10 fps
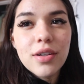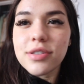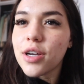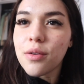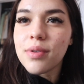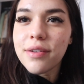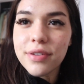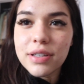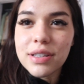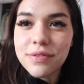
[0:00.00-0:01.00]
So I
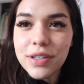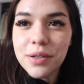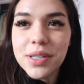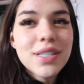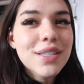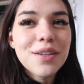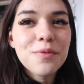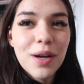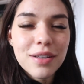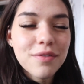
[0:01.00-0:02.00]
feel like this video is still
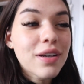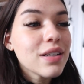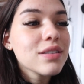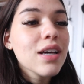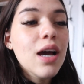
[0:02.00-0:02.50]
relevant.